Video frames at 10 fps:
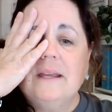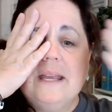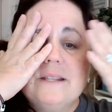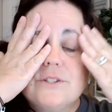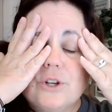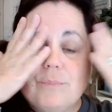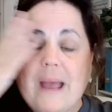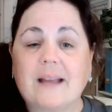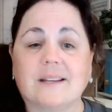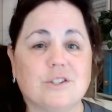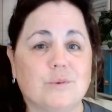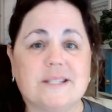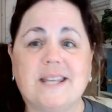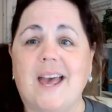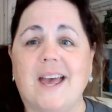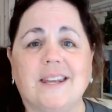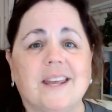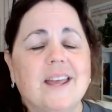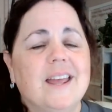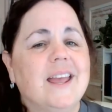insert back into his head.
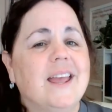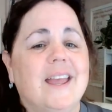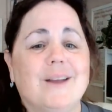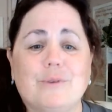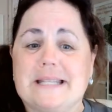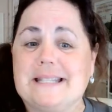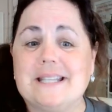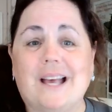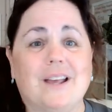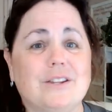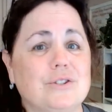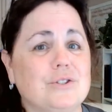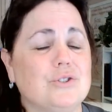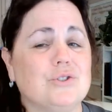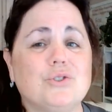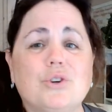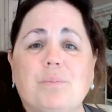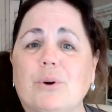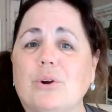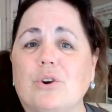It was
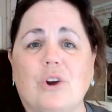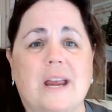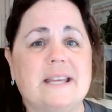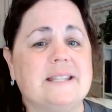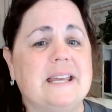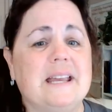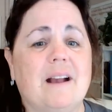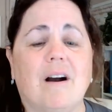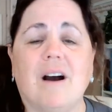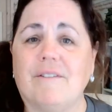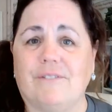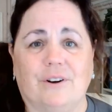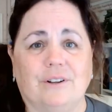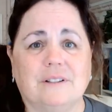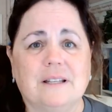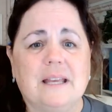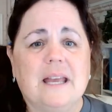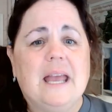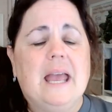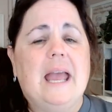super crazy awful.
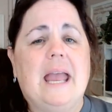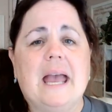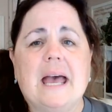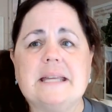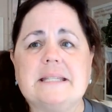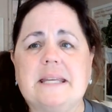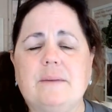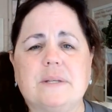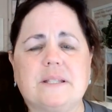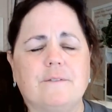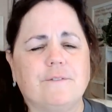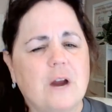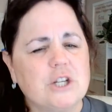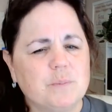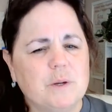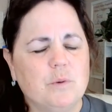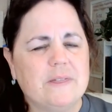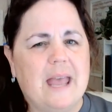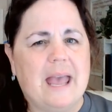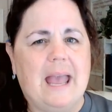And he was a freshman when
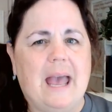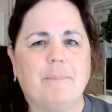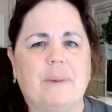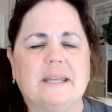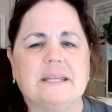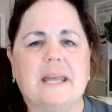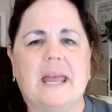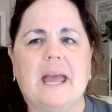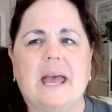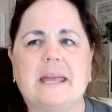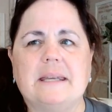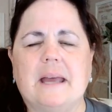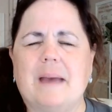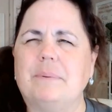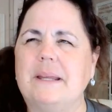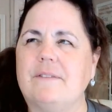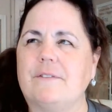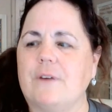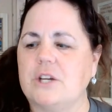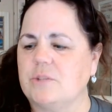that happened, and I believe a
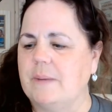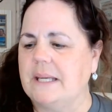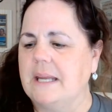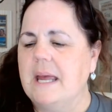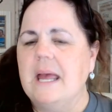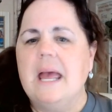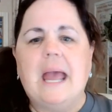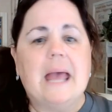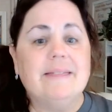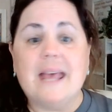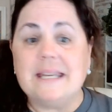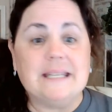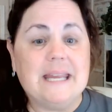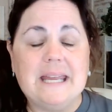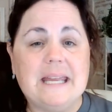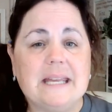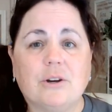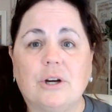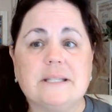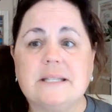freshman. And then he
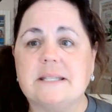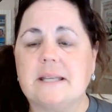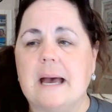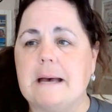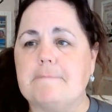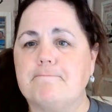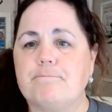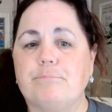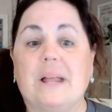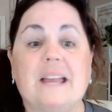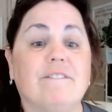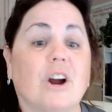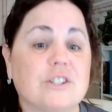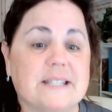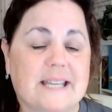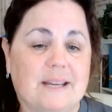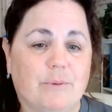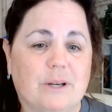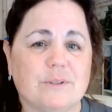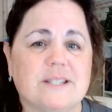couldn't play varsity
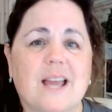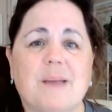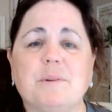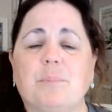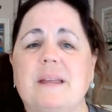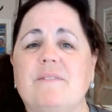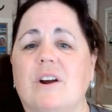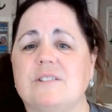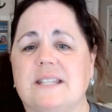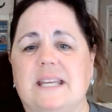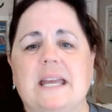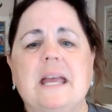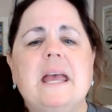when it was time to play varsity.